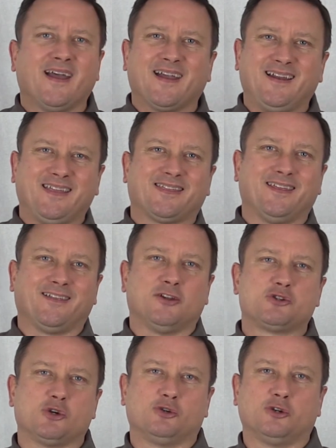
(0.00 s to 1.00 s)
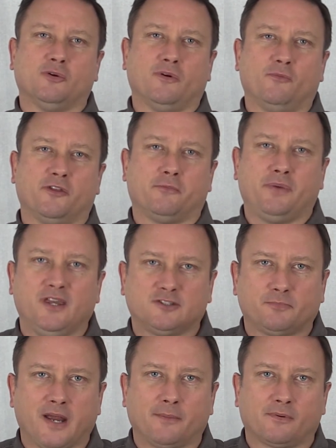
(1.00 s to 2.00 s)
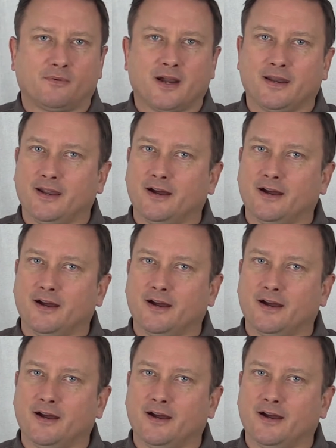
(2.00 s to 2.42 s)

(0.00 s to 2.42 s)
Anything that you're doing with a piece of paper right